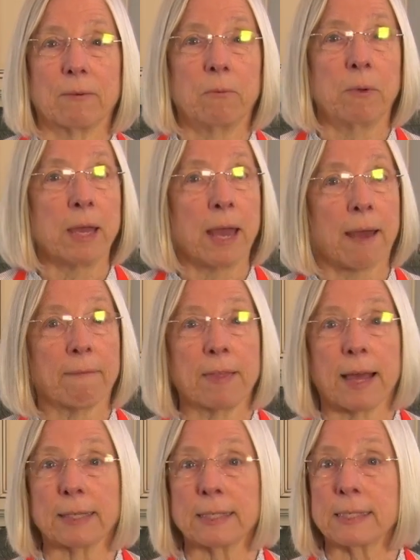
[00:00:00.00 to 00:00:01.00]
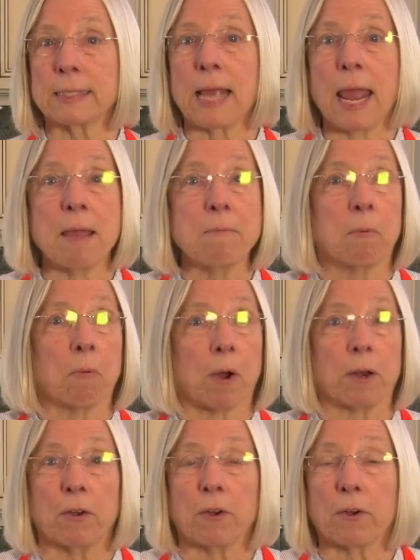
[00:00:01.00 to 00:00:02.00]
We have that same
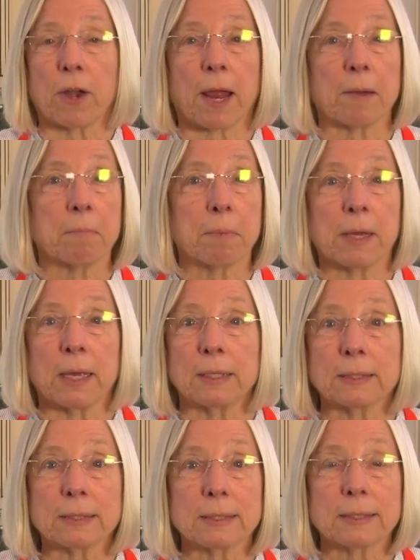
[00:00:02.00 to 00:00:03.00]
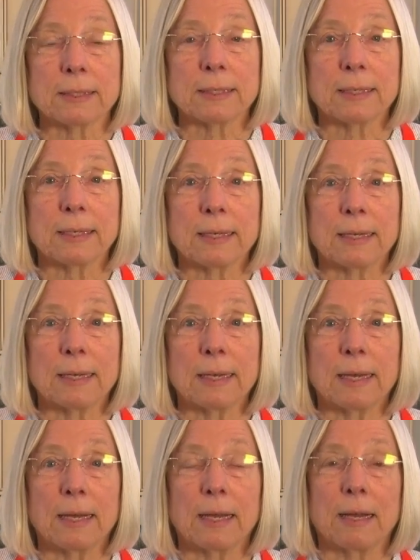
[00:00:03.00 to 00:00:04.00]
wonder and peace.
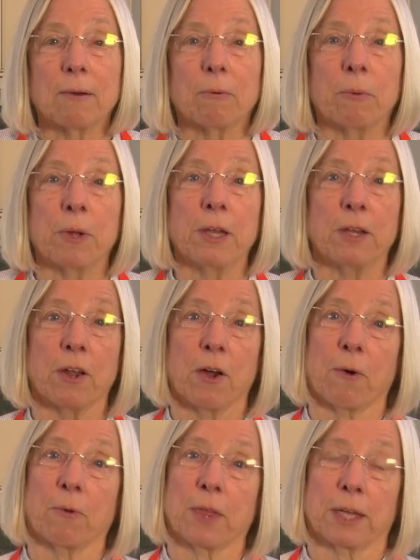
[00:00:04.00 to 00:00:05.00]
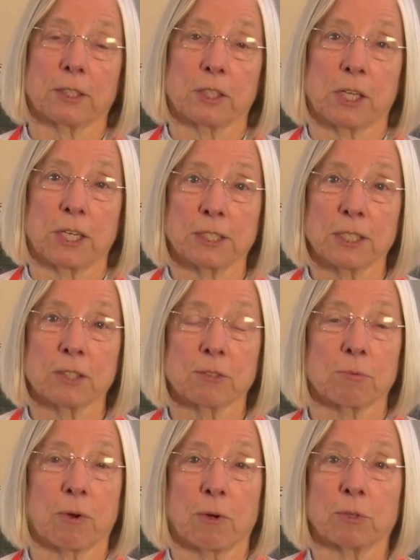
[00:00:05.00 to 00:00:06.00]
We know that
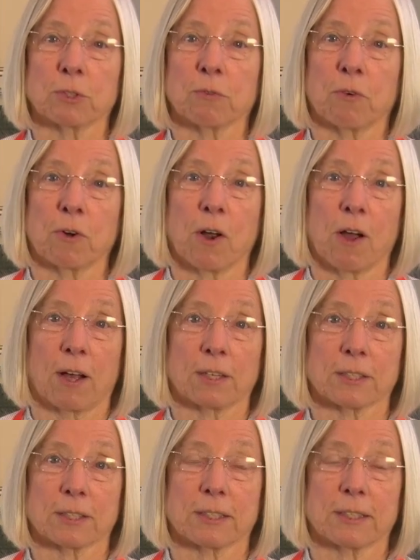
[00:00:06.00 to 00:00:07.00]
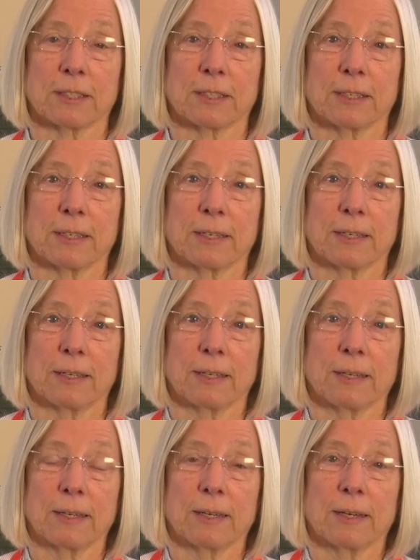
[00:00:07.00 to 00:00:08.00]
Jesus rose for us.
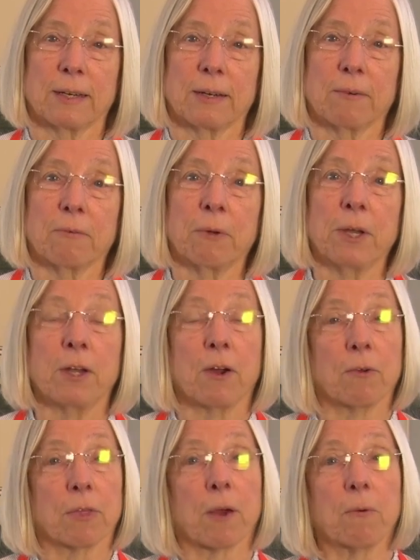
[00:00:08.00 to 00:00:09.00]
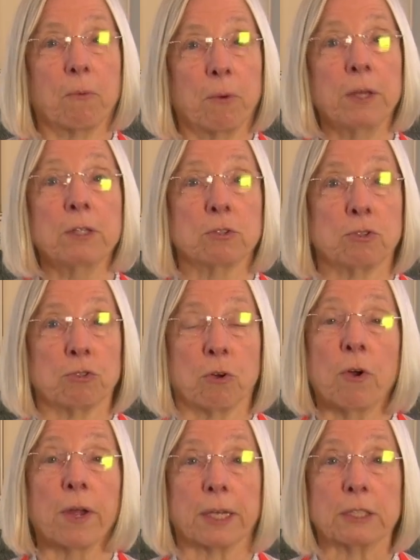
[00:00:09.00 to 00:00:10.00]
We know that we'll
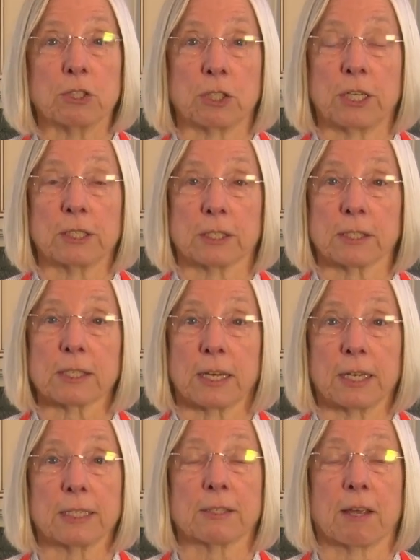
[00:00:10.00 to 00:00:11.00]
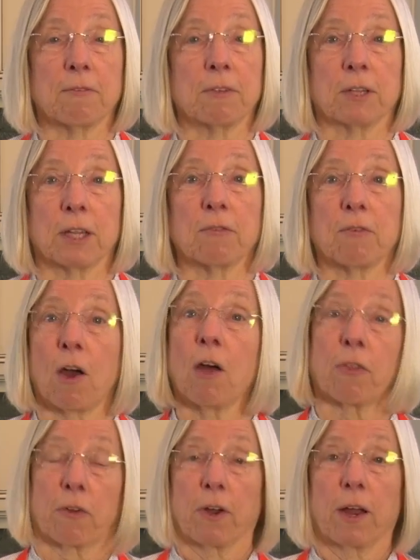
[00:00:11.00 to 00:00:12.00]
join Jesus and his Heavenly
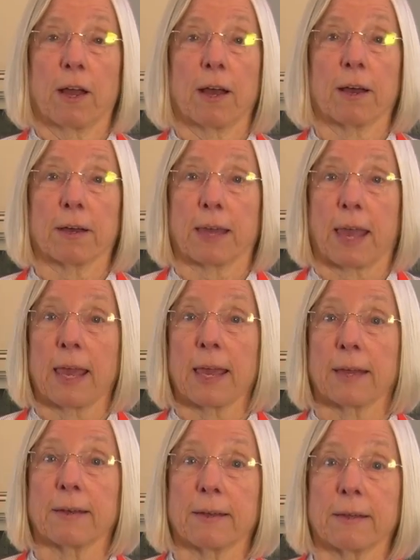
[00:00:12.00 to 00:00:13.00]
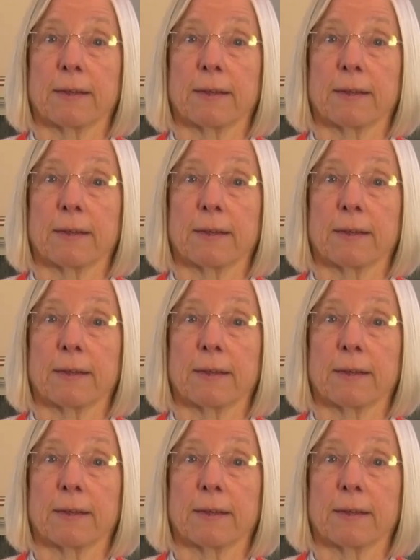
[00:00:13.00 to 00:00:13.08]
Father again.